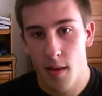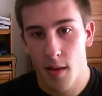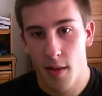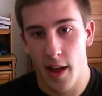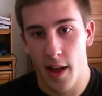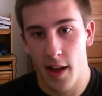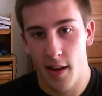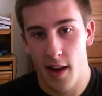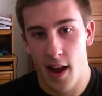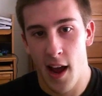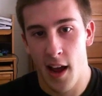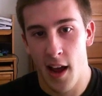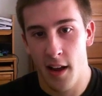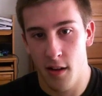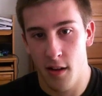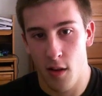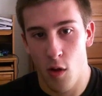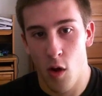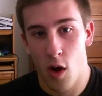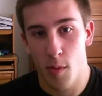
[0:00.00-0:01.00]
that add an
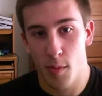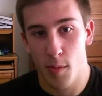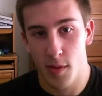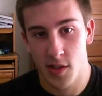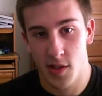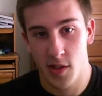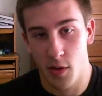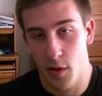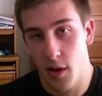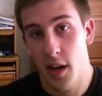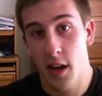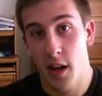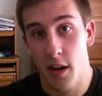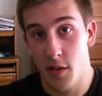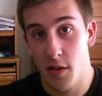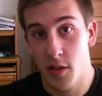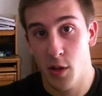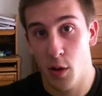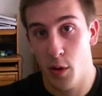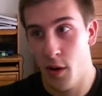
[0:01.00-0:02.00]
alarm is still here.
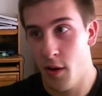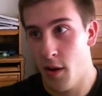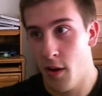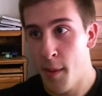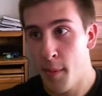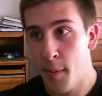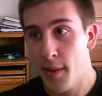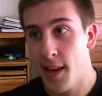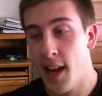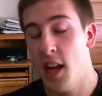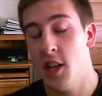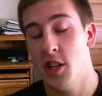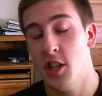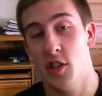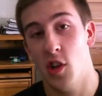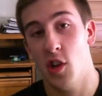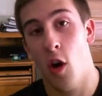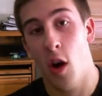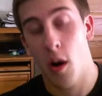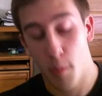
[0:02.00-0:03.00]
So your applications
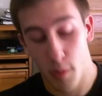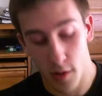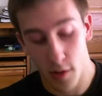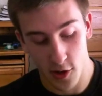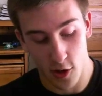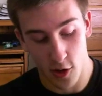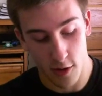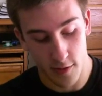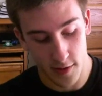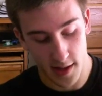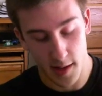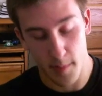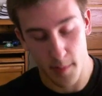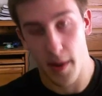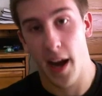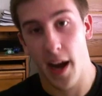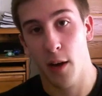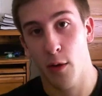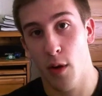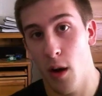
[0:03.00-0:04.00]
are preserved in the
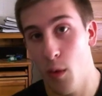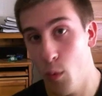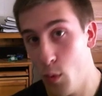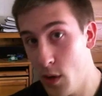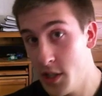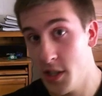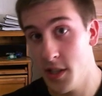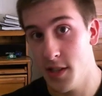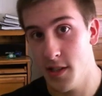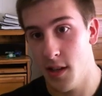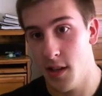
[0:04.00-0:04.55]
background, which is